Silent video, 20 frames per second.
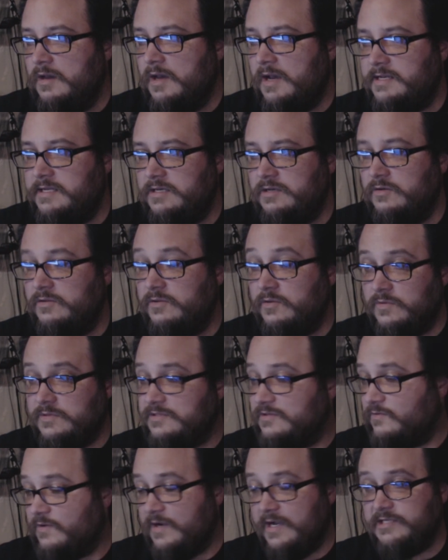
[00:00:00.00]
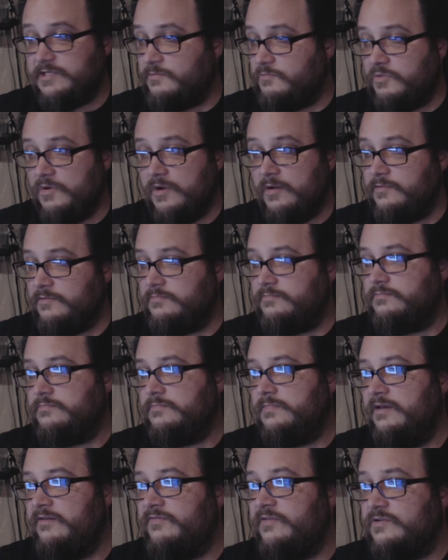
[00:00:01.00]
I didn't know there was a crashing problem.
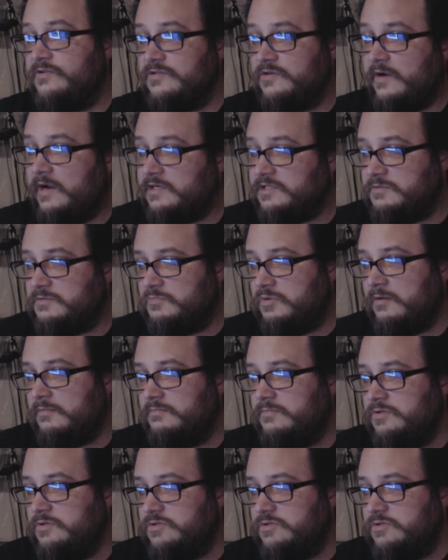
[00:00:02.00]
If there's a crashing problem,